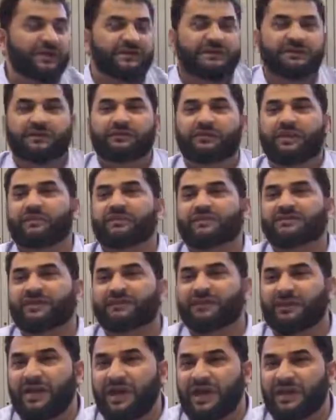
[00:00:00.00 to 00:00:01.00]
So they were
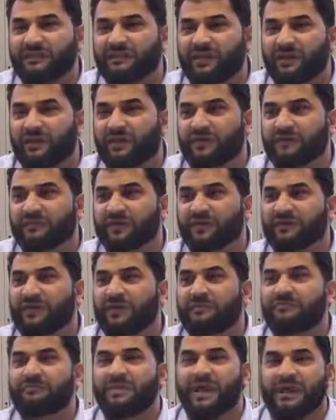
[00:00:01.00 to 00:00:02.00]
civilized because
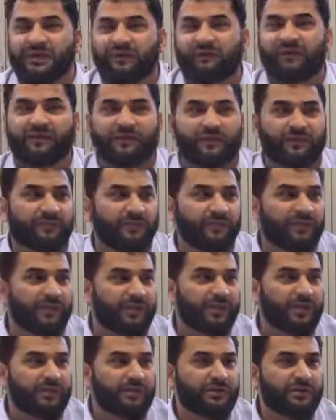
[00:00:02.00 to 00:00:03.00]
Muslim
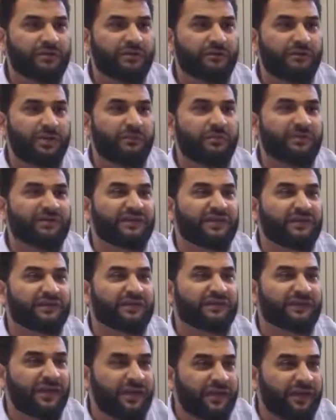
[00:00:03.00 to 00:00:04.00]
mannerisms, you know, the way
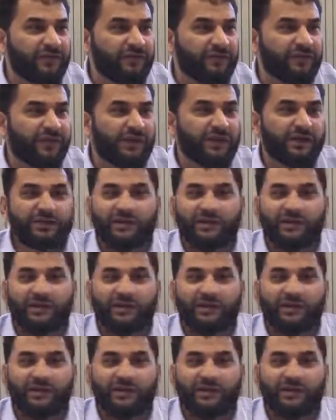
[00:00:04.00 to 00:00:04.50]
Muslims lived,